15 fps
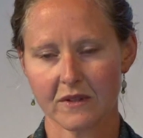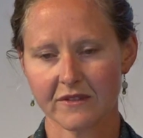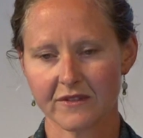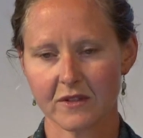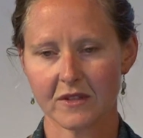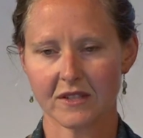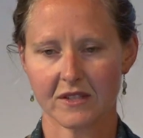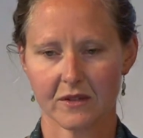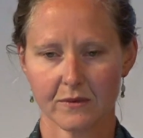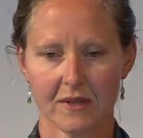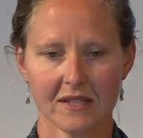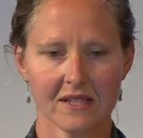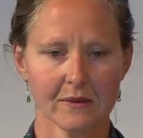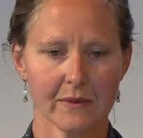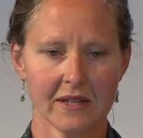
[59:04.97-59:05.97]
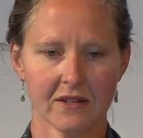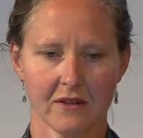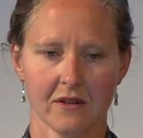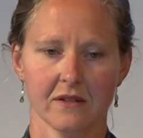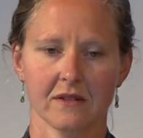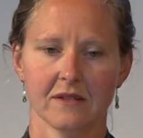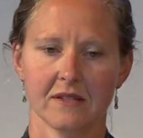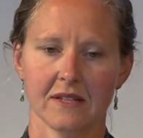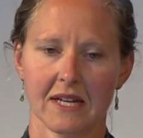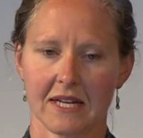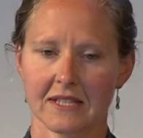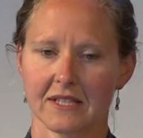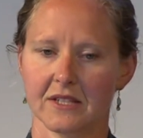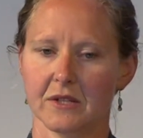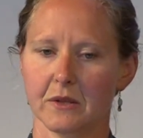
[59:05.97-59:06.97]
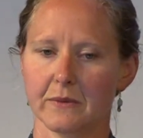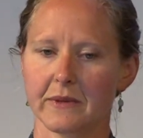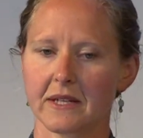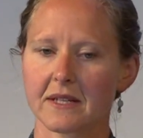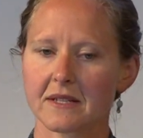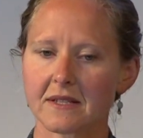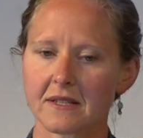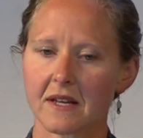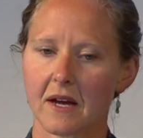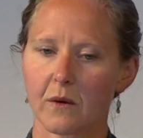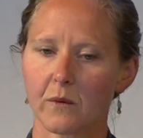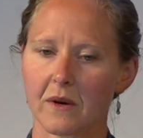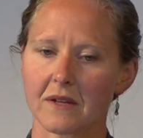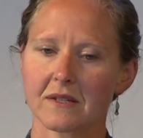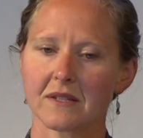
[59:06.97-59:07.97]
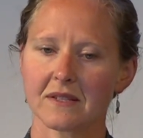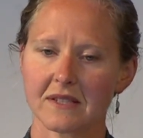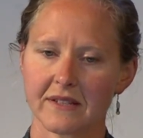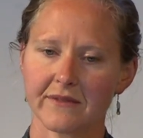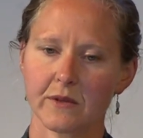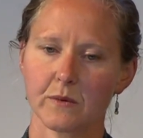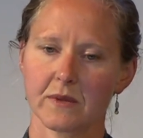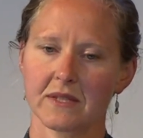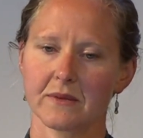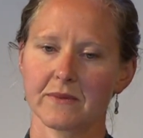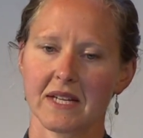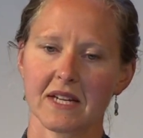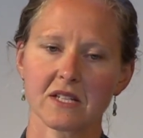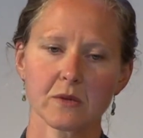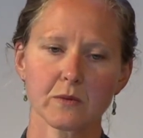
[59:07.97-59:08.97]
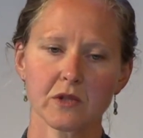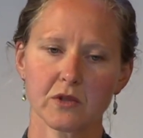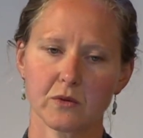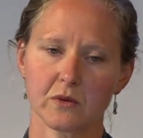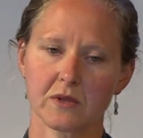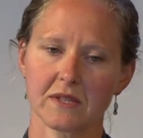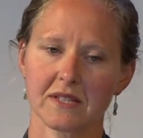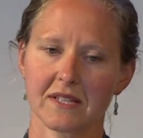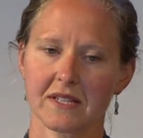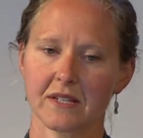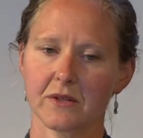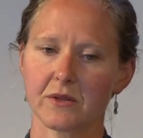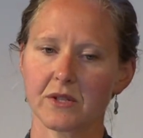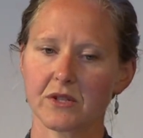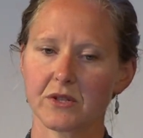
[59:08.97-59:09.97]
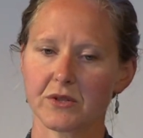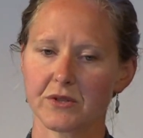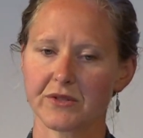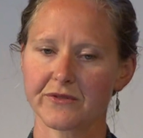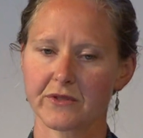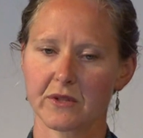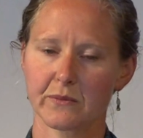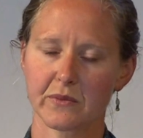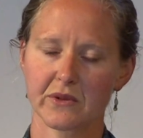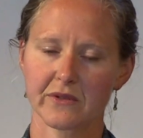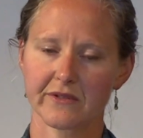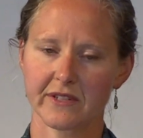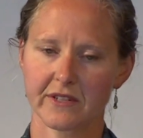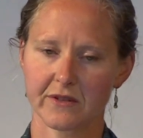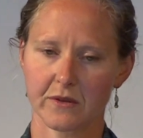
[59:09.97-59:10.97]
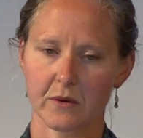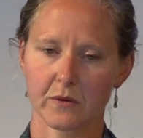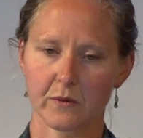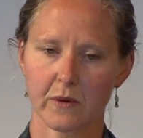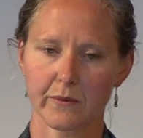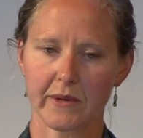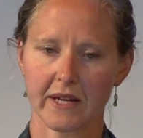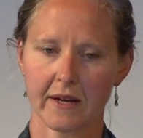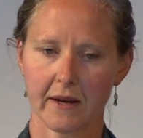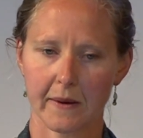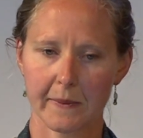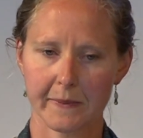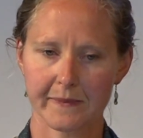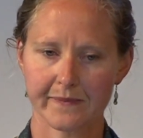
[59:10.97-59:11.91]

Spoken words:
to focus the rest of my talk on the last two because I want to leave you with some tangible tools that you could use for improving your own well-being.